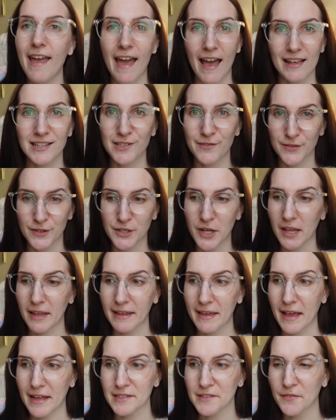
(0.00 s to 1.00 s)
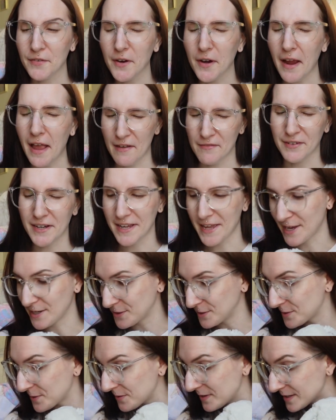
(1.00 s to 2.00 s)
ask for jellycats for every
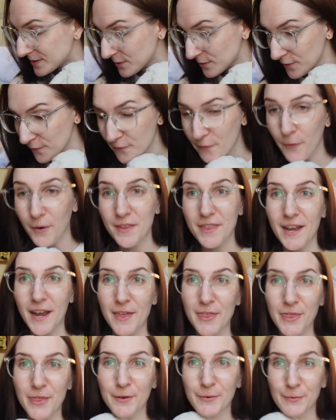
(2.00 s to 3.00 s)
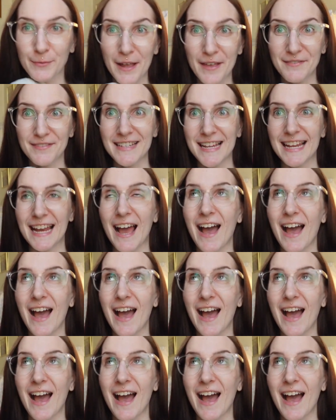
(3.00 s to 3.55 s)
occasion. So these are the 4 that I thrifted.